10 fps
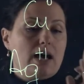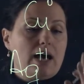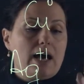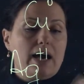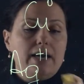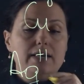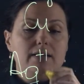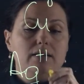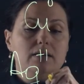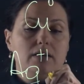I
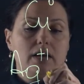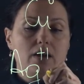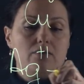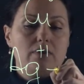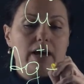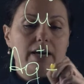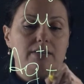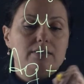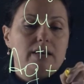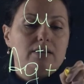can
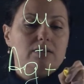write that